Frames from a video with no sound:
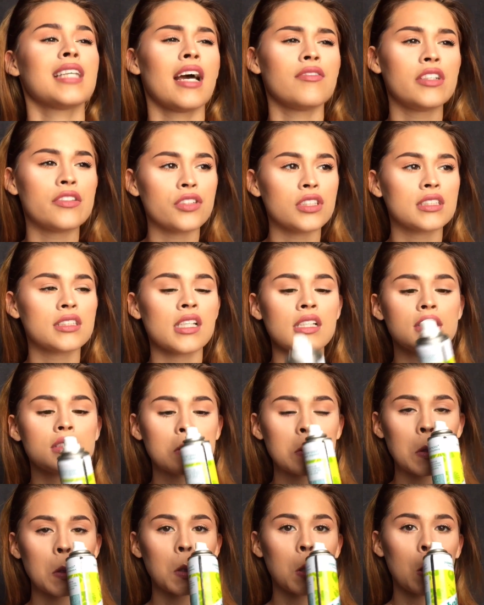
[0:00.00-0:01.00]
they have different
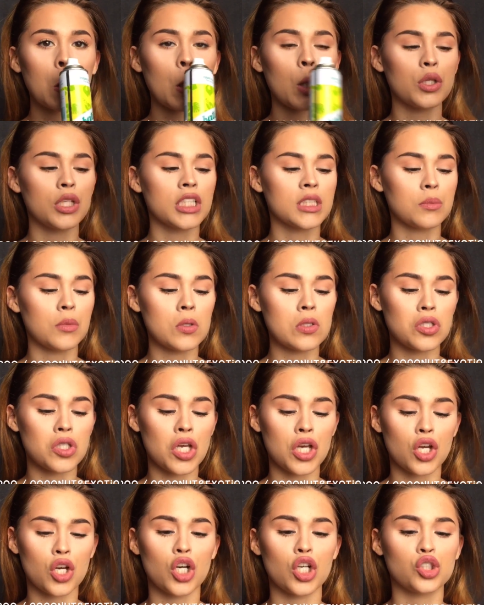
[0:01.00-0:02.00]
scents. This smells
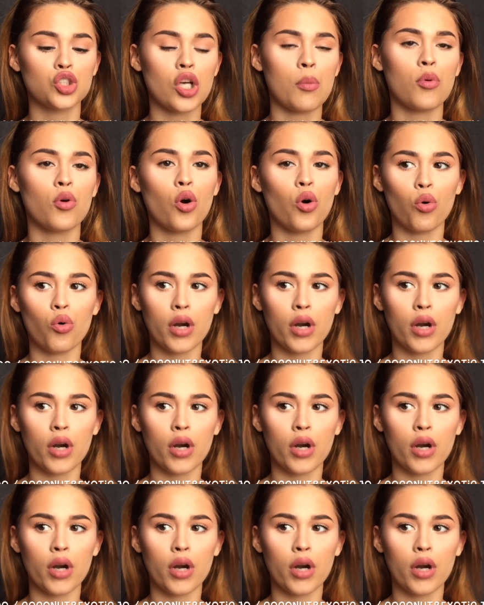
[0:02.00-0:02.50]
like a tropical